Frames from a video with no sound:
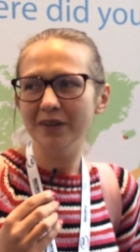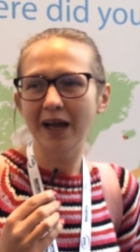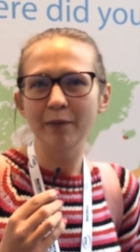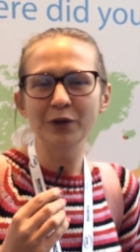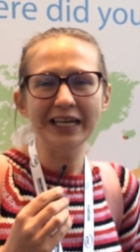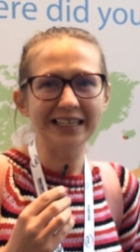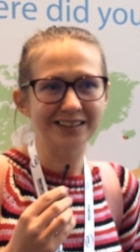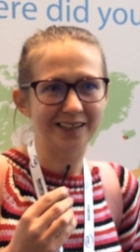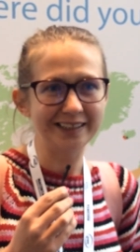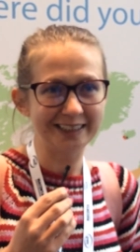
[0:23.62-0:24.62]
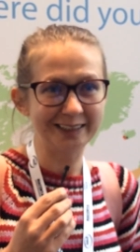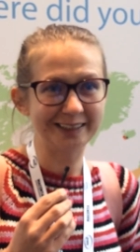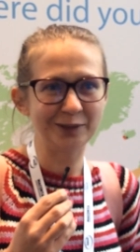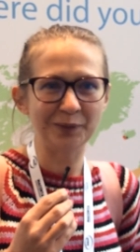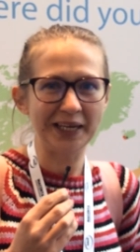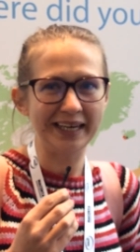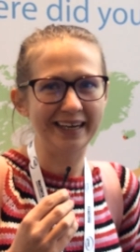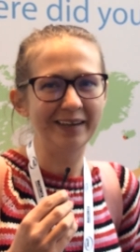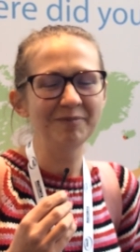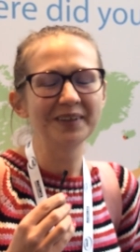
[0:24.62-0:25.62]
I'm really excited to be
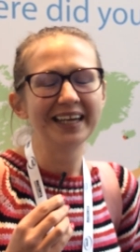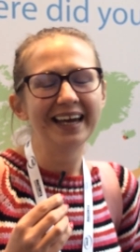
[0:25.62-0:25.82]
here.